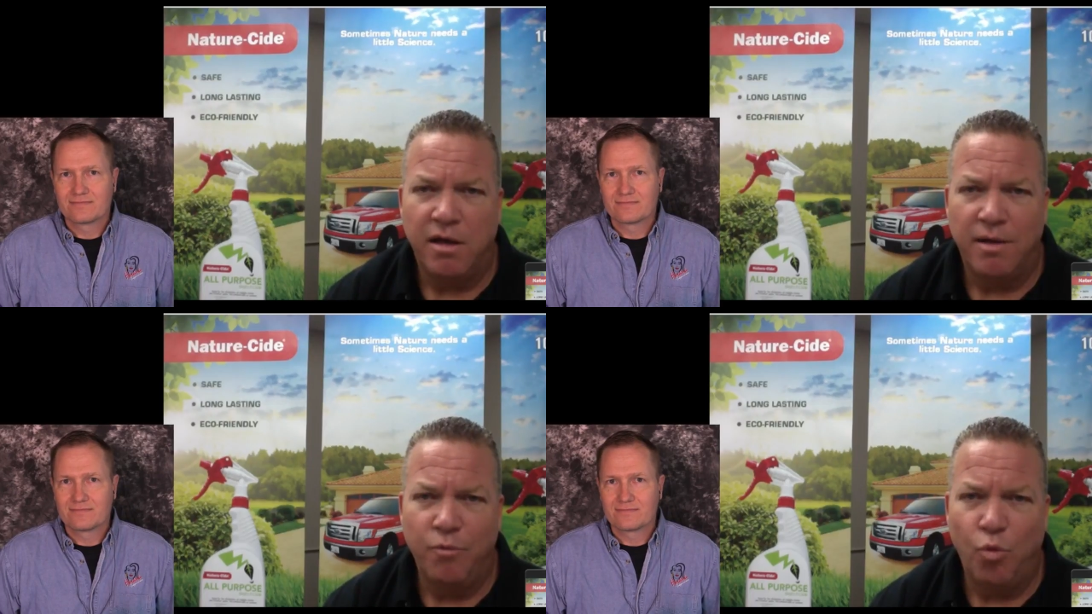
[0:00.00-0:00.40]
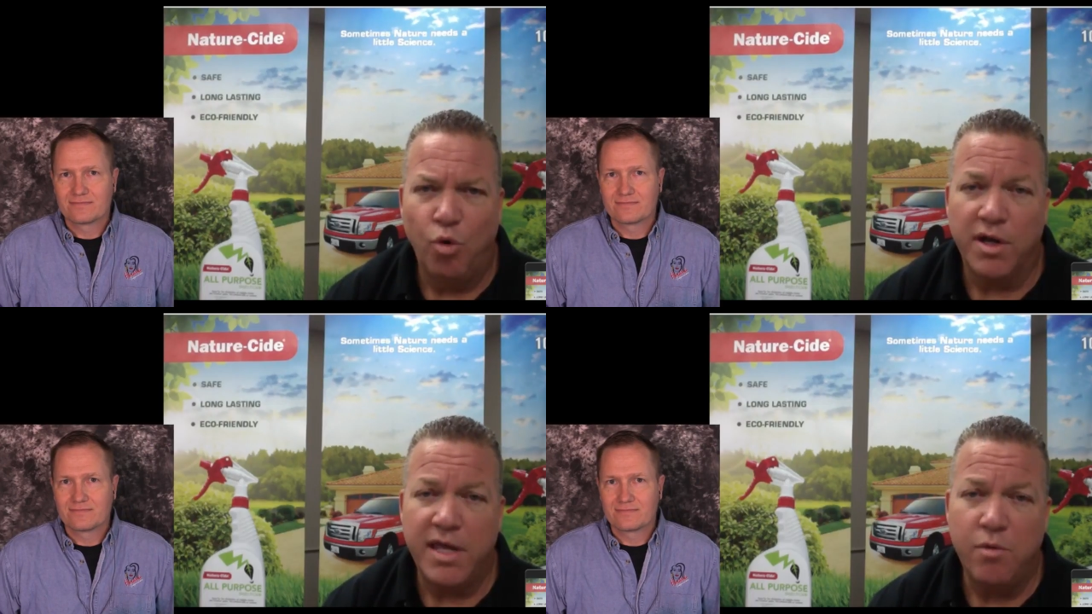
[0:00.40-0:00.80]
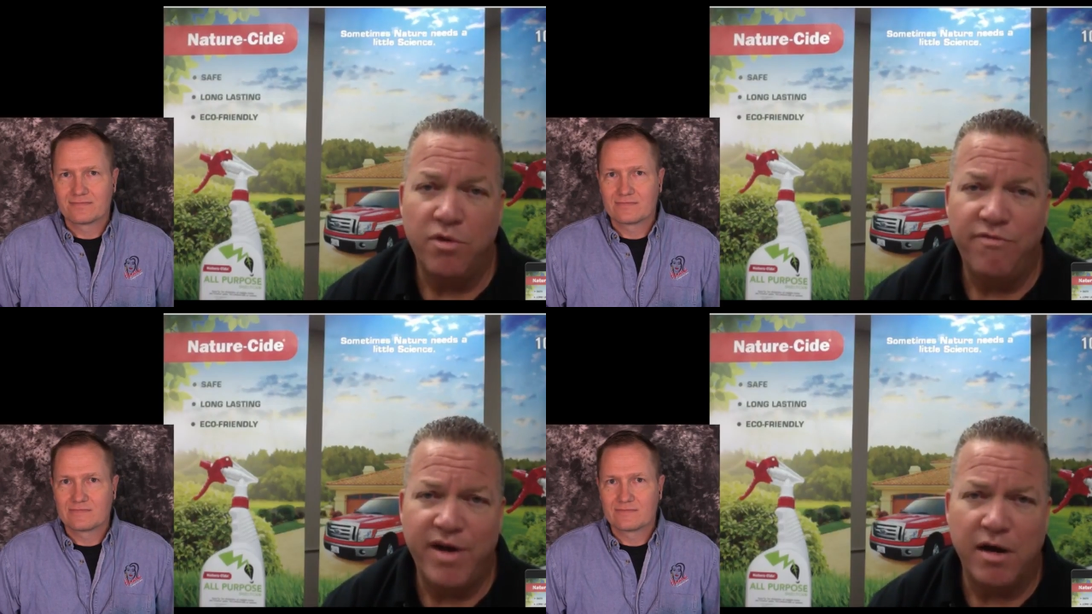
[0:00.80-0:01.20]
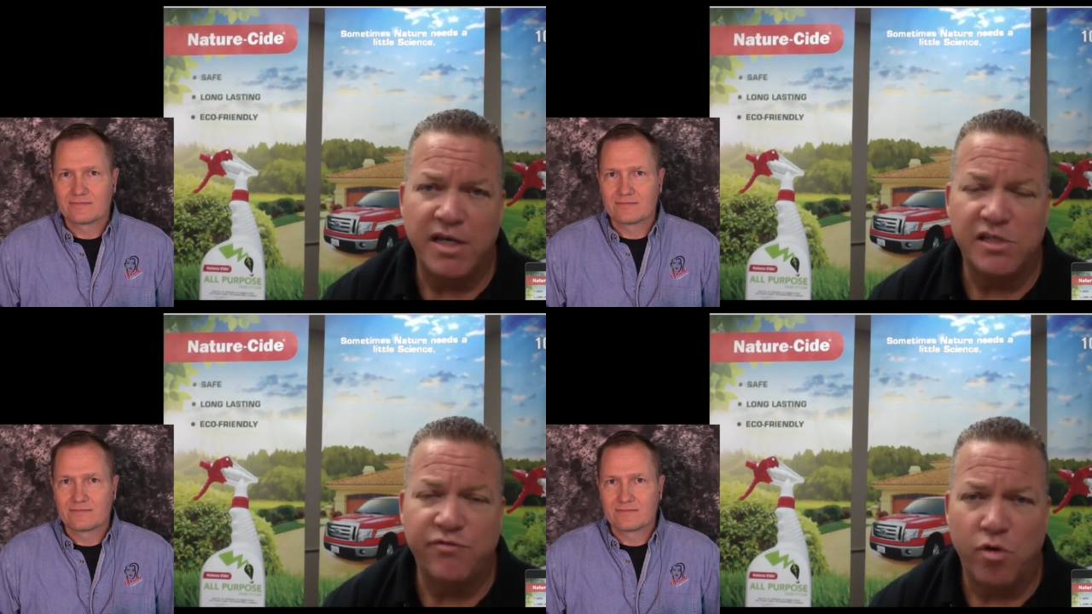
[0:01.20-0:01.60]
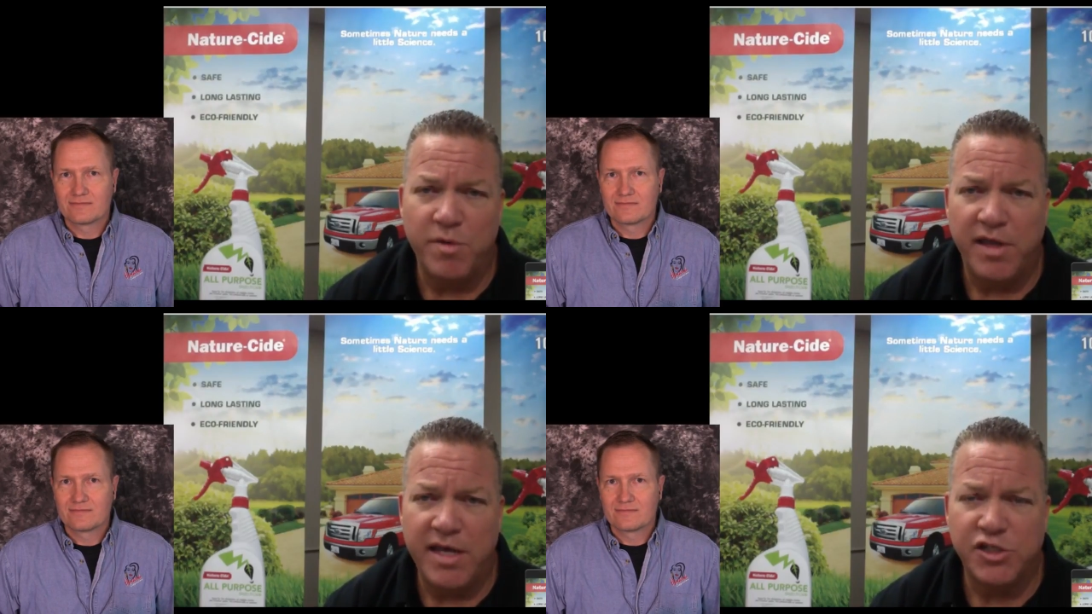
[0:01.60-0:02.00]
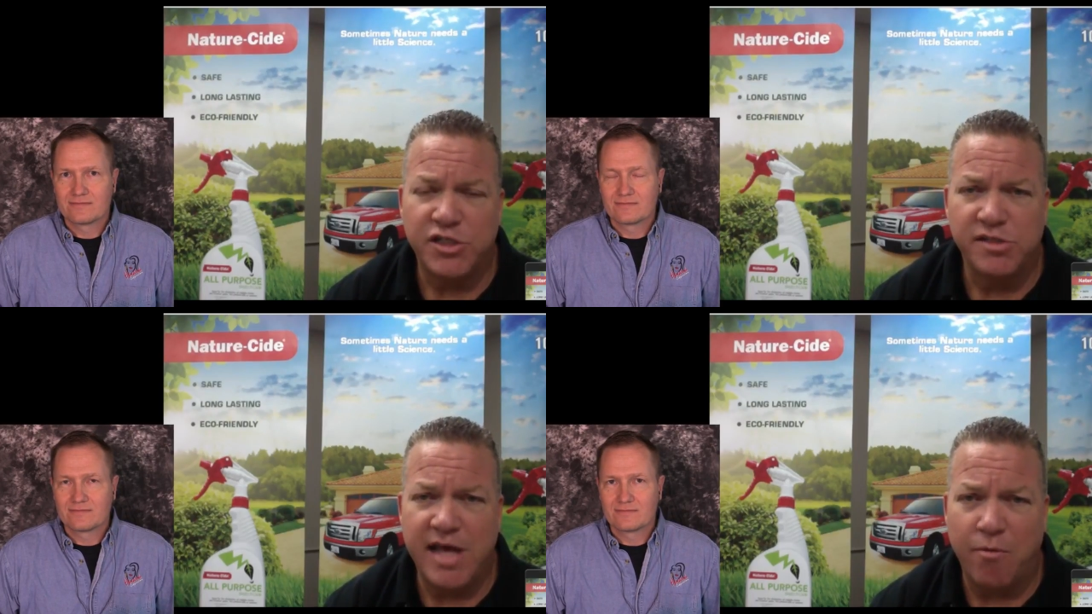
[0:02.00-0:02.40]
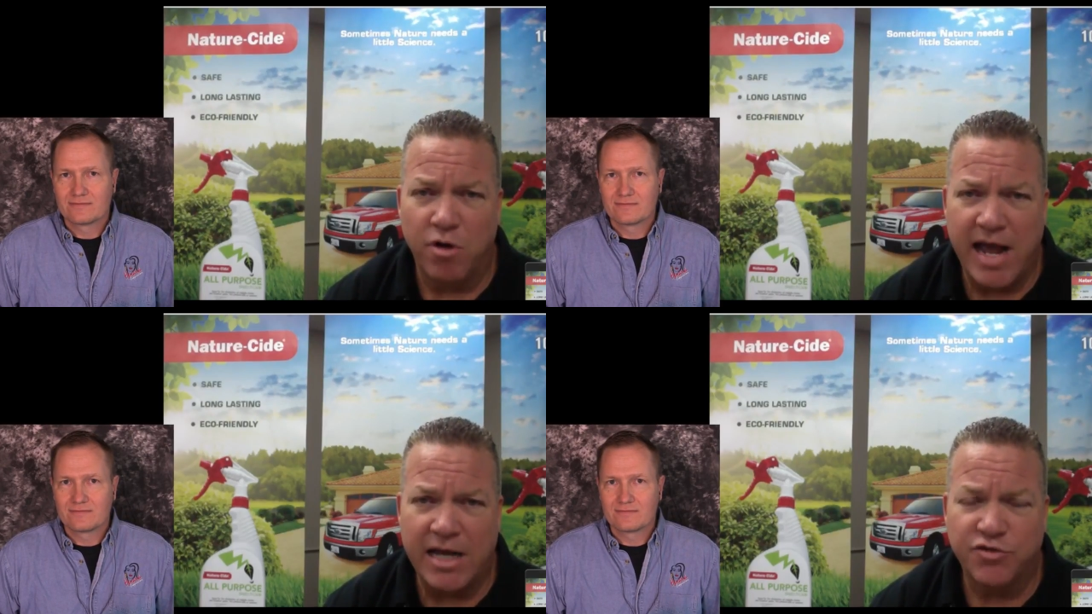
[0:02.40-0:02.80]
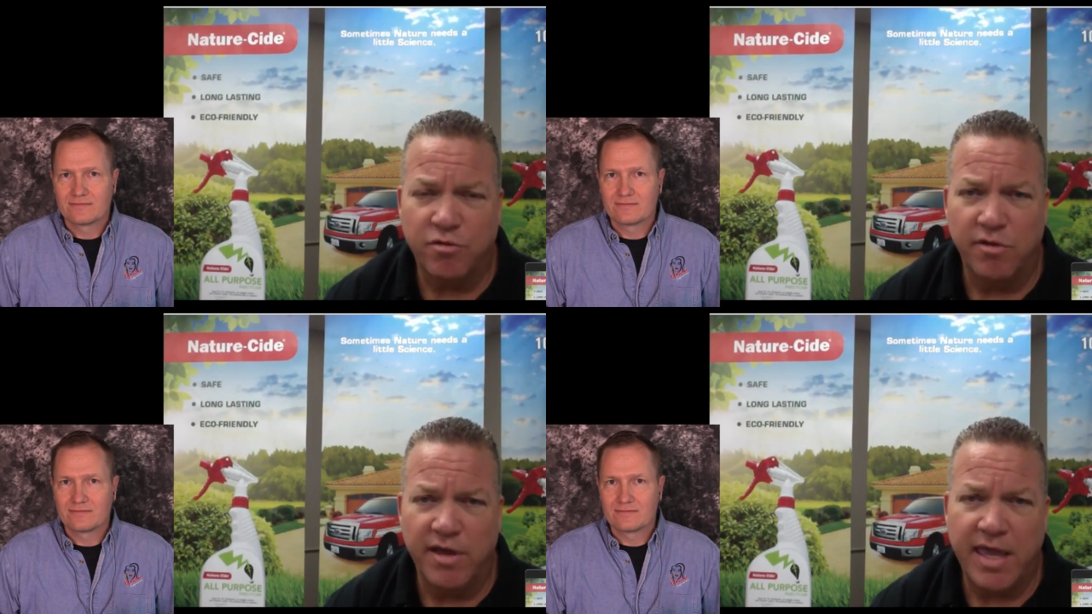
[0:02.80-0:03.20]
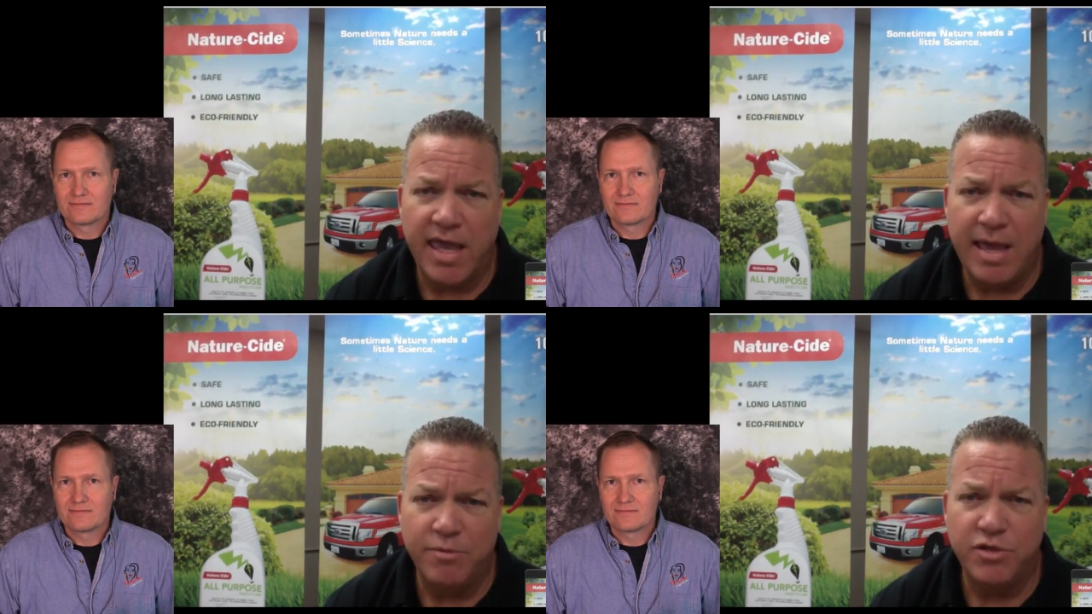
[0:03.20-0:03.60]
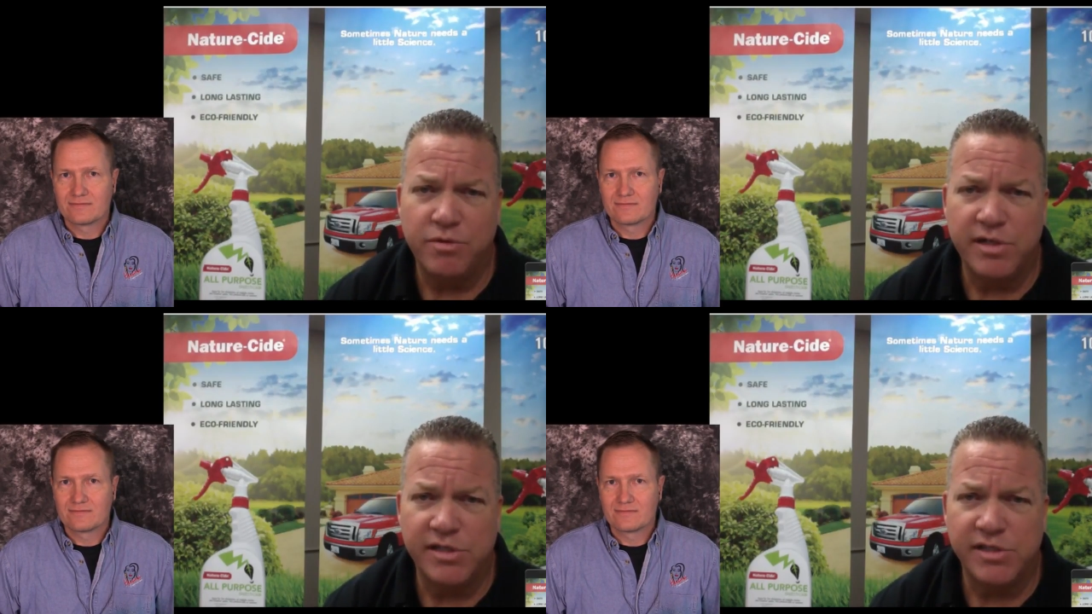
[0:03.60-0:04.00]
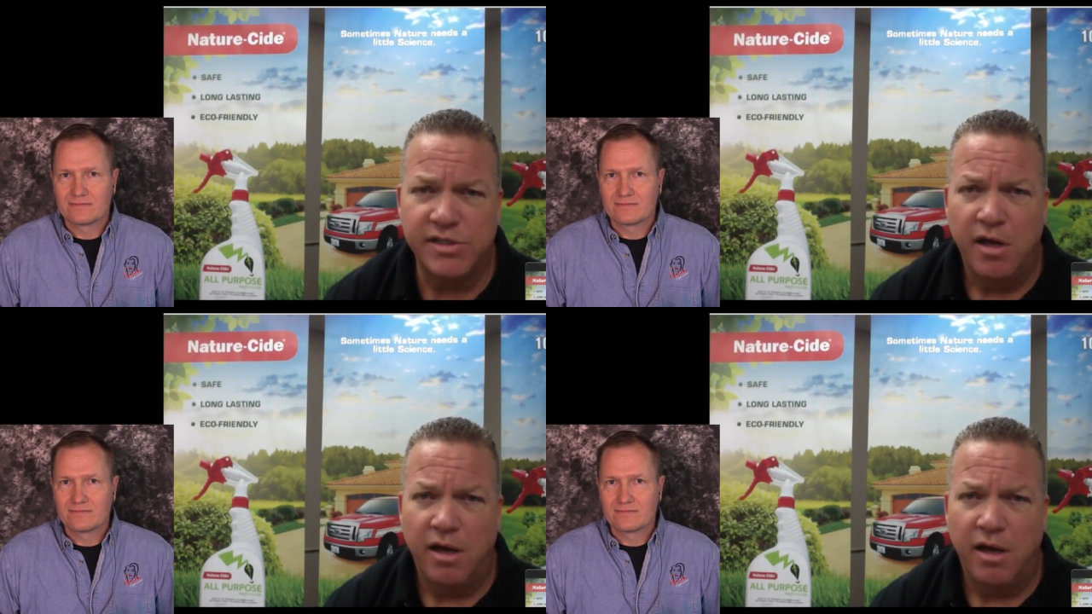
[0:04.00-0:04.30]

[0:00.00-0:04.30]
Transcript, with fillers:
Speaker 1: um, working with various formulations that were natural that came to us